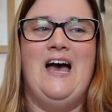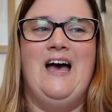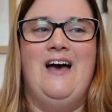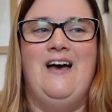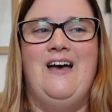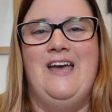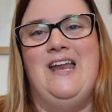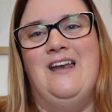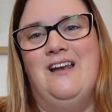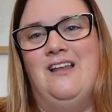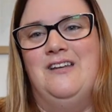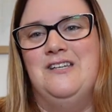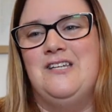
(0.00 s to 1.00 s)
in
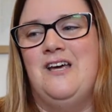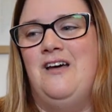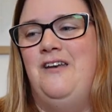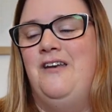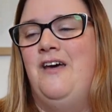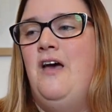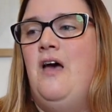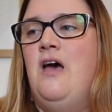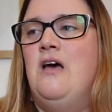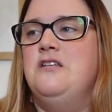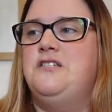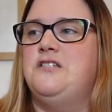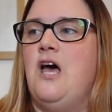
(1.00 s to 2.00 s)
London.
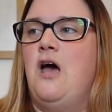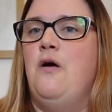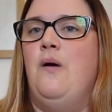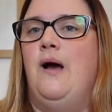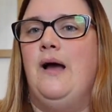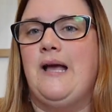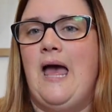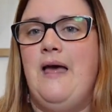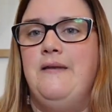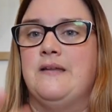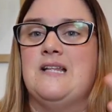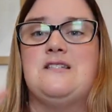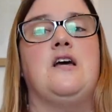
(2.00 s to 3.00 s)
So
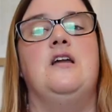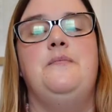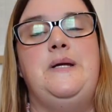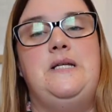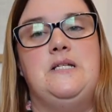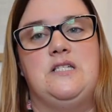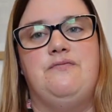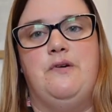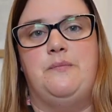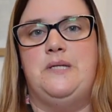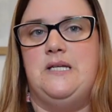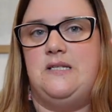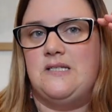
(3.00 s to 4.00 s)
again, that's going to be
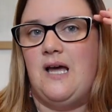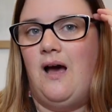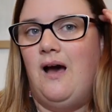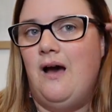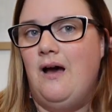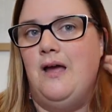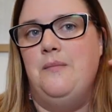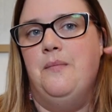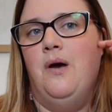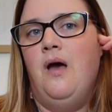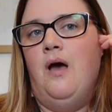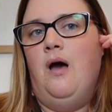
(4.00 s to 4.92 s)
disrupted time.